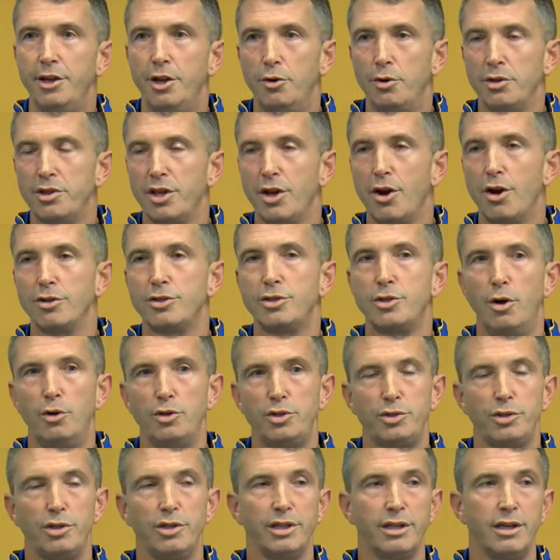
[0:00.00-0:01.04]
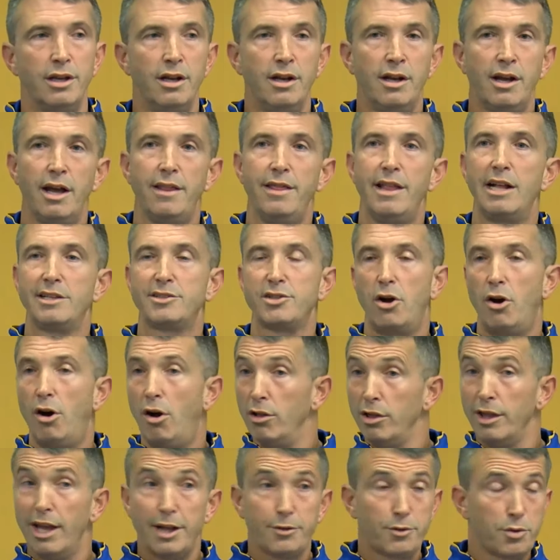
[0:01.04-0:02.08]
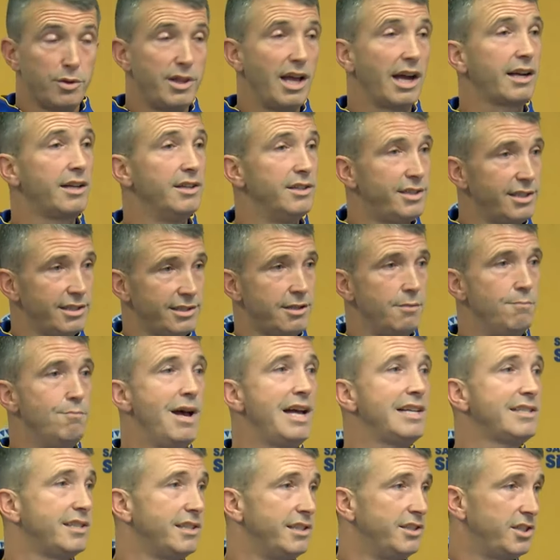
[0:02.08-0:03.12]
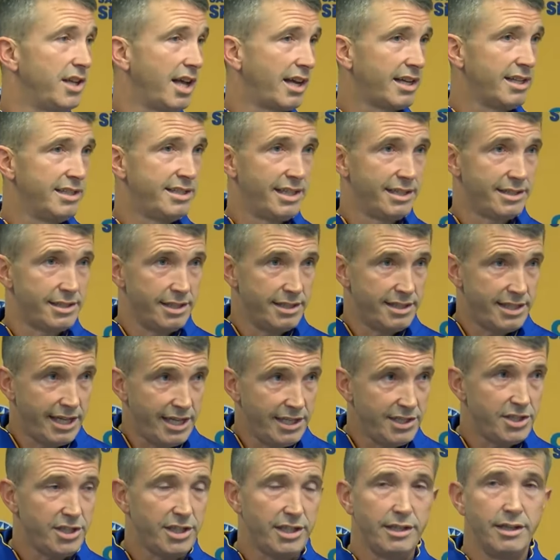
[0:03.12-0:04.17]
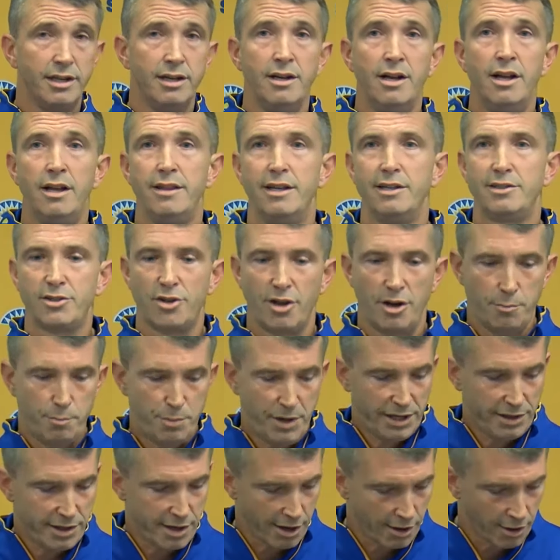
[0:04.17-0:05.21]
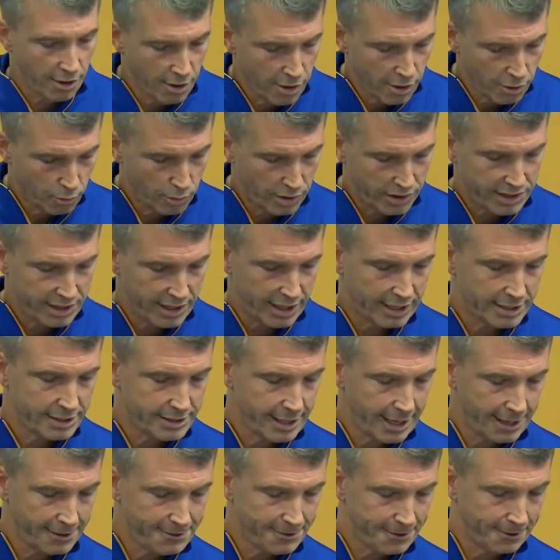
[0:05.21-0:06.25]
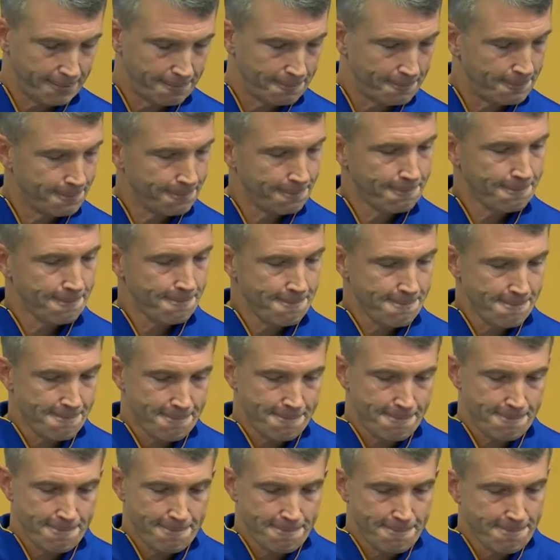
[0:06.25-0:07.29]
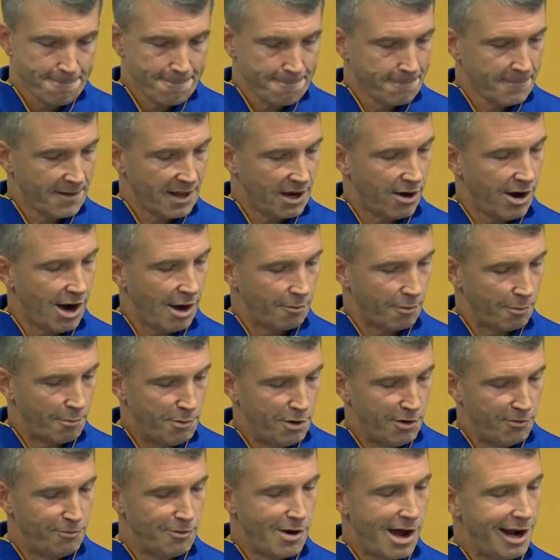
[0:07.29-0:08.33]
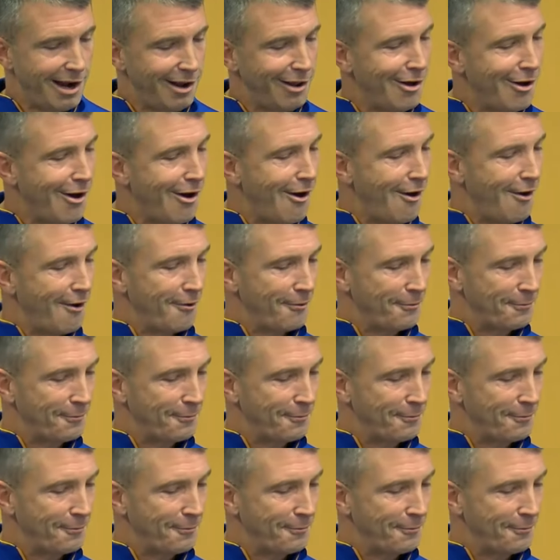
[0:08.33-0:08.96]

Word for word: know what they are socially. And that's all led through that consistent message, that consistent teaching that's going to be there with the extension. All right, we're moving right along.